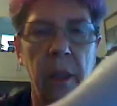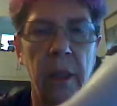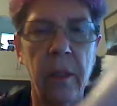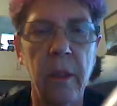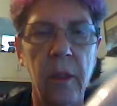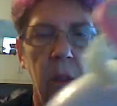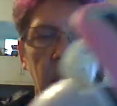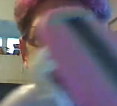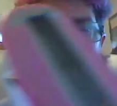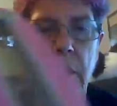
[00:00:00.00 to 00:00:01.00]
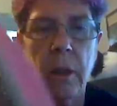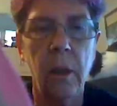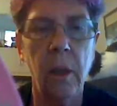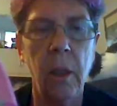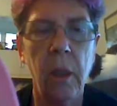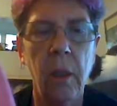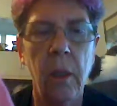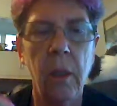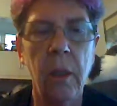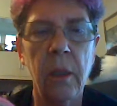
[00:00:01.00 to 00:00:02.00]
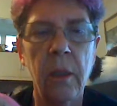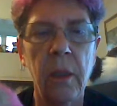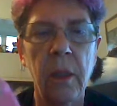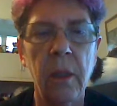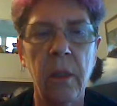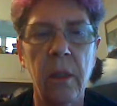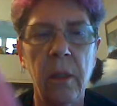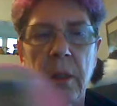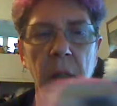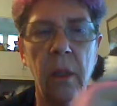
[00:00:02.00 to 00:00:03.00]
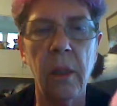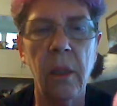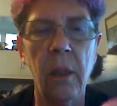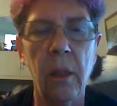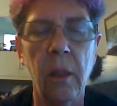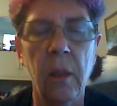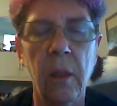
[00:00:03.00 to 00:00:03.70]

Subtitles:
it is. This is a little